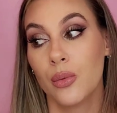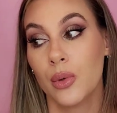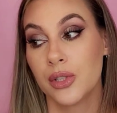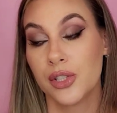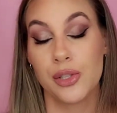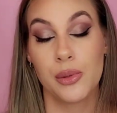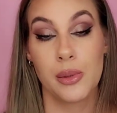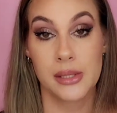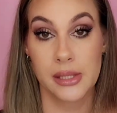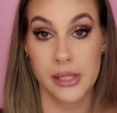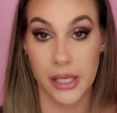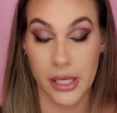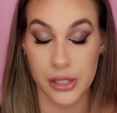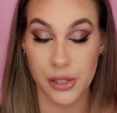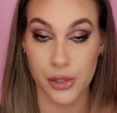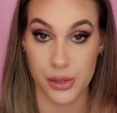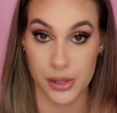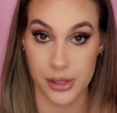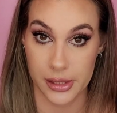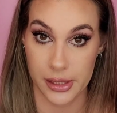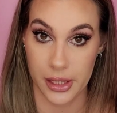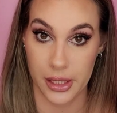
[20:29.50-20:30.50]
Well, she wasn't
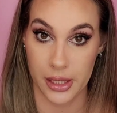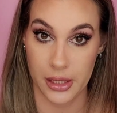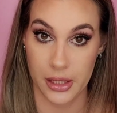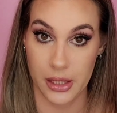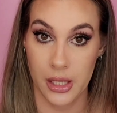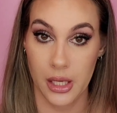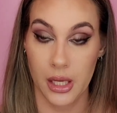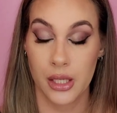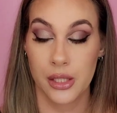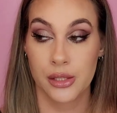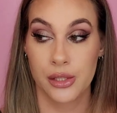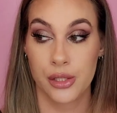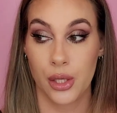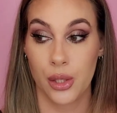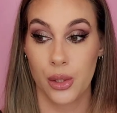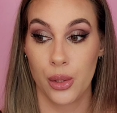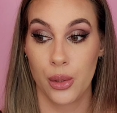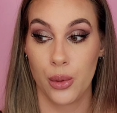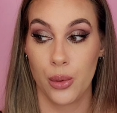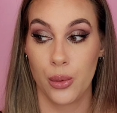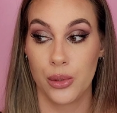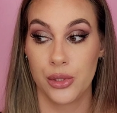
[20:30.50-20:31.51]
interested.
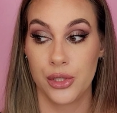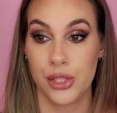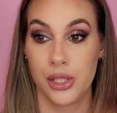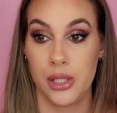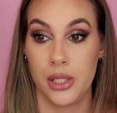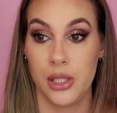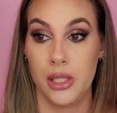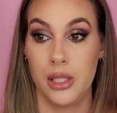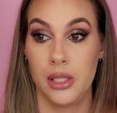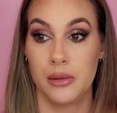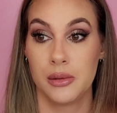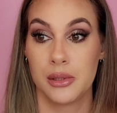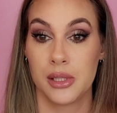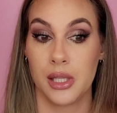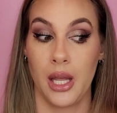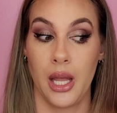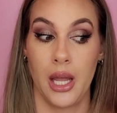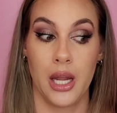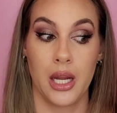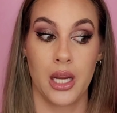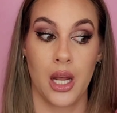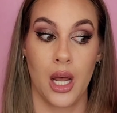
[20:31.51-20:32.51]
So she was
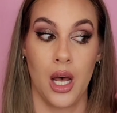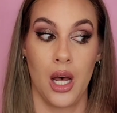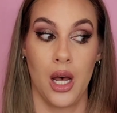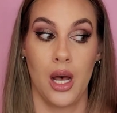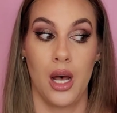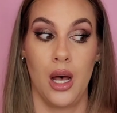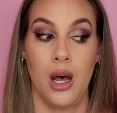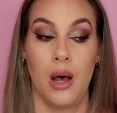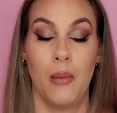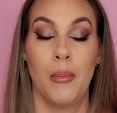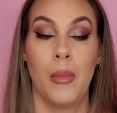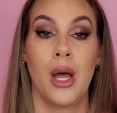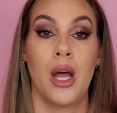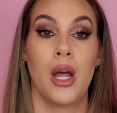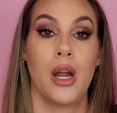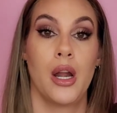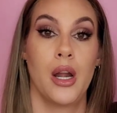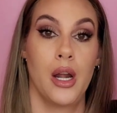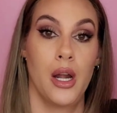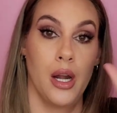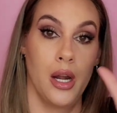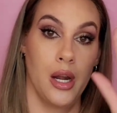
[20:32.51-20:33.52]
like,
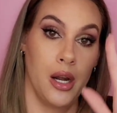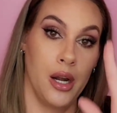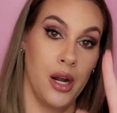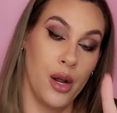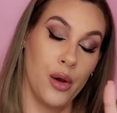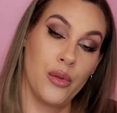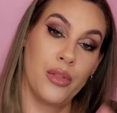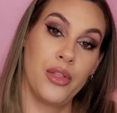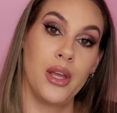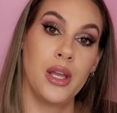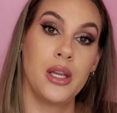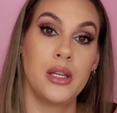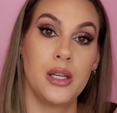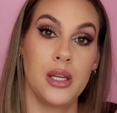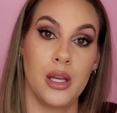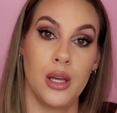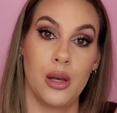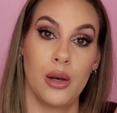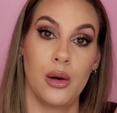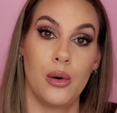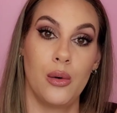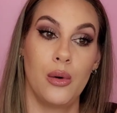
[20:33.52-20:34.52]
no,
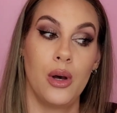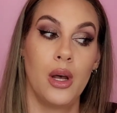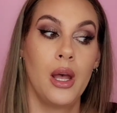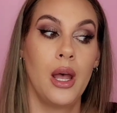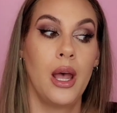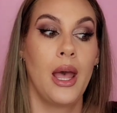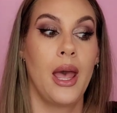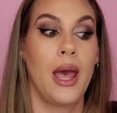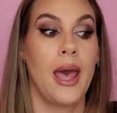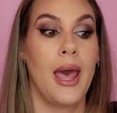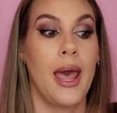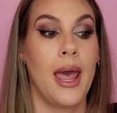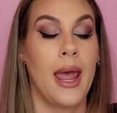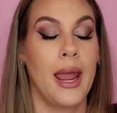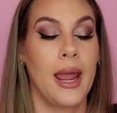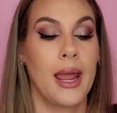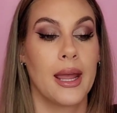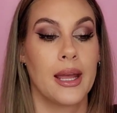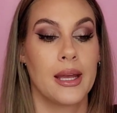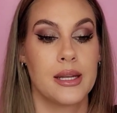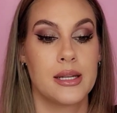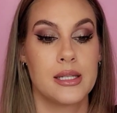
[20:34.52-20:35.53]
thank you.
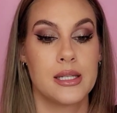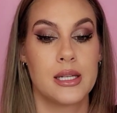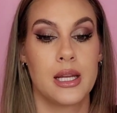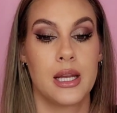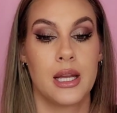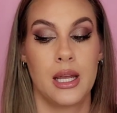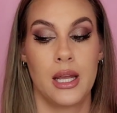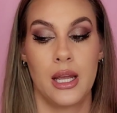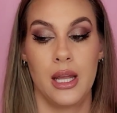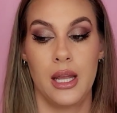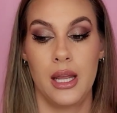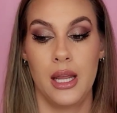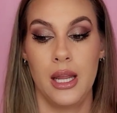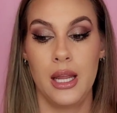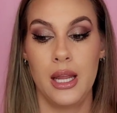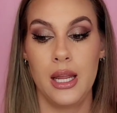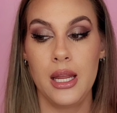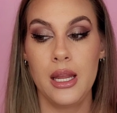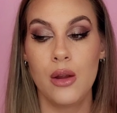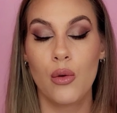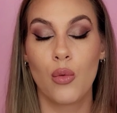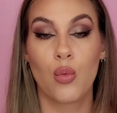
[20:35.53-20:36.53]
And
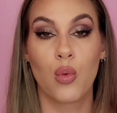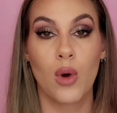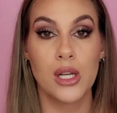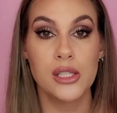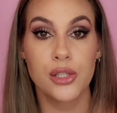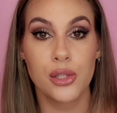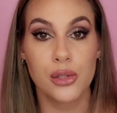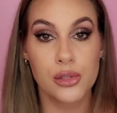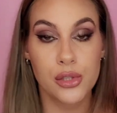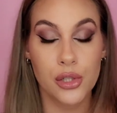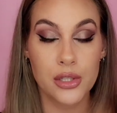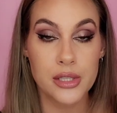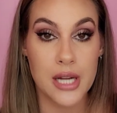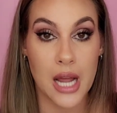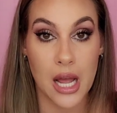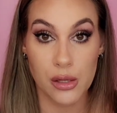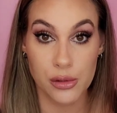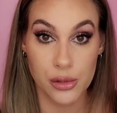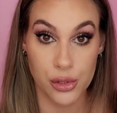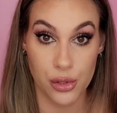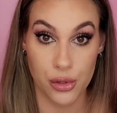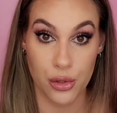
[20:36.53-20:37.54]
he wrestles her
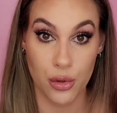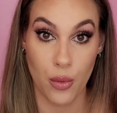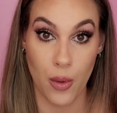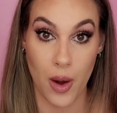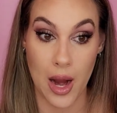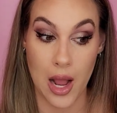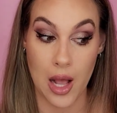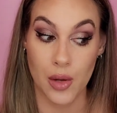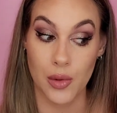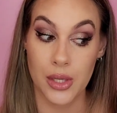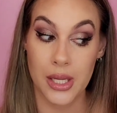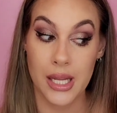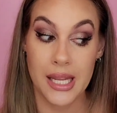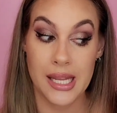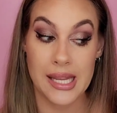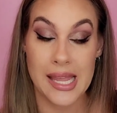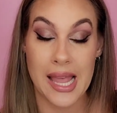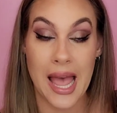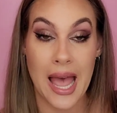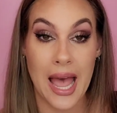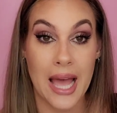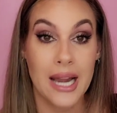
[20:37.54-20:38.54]
down to the ground.
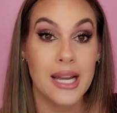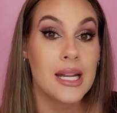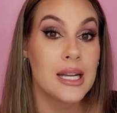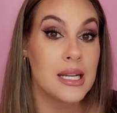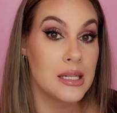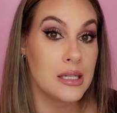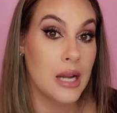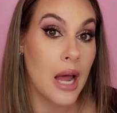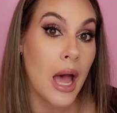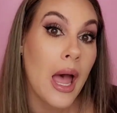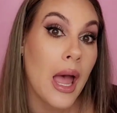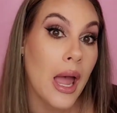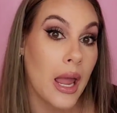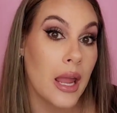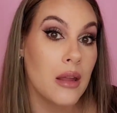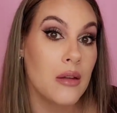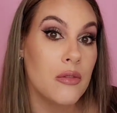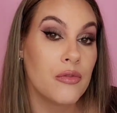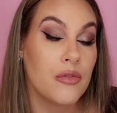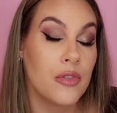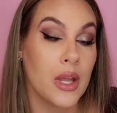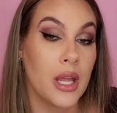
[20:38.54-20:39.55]
He had a
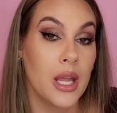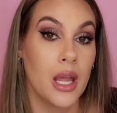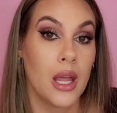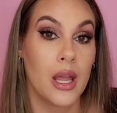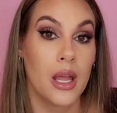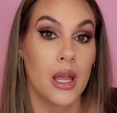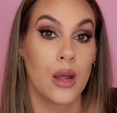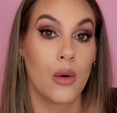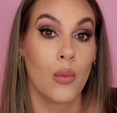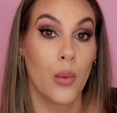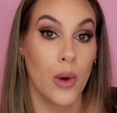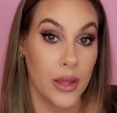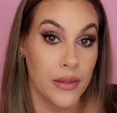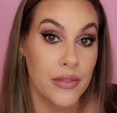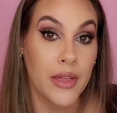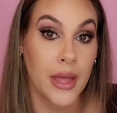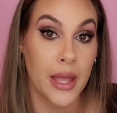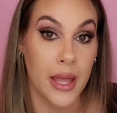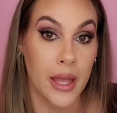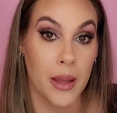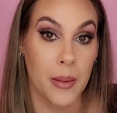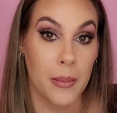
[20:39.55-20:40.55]
knife
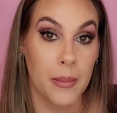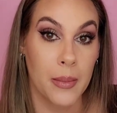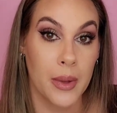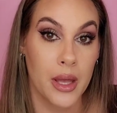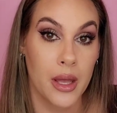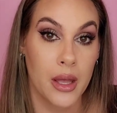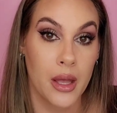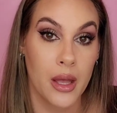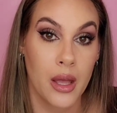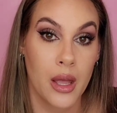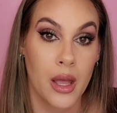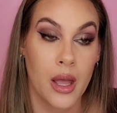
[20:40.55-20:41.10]
with him.